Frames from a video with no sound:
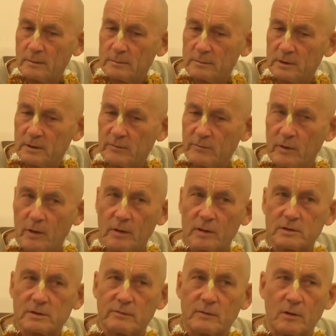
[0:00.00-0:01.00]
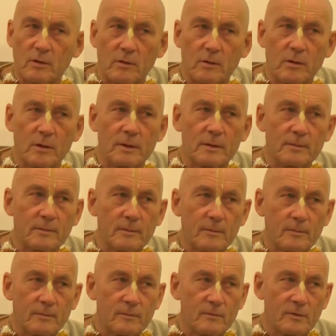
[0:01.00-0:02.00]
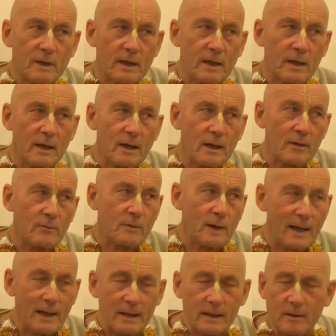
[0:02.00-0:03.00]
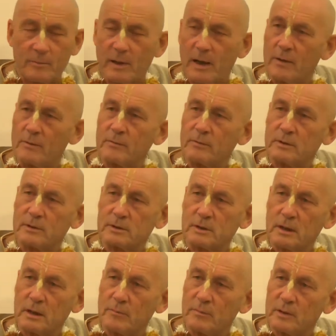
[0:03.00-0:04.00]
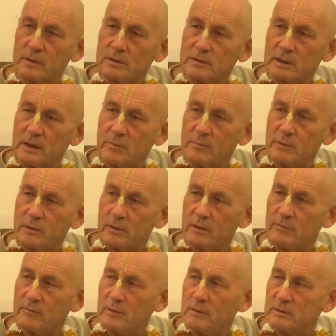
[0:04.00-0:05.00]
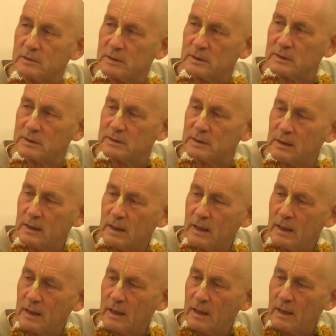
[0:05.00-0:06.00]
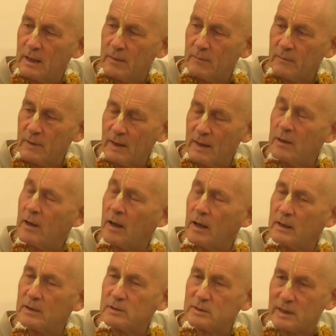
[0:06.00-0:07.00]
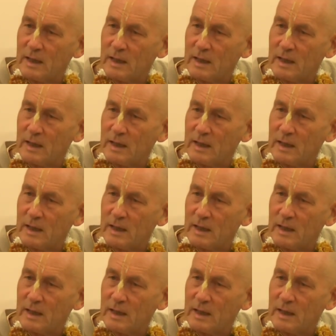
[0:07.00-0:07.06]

devotees of the Lord, they are writing about Krishna, and because they're pure devotees, their knowledge is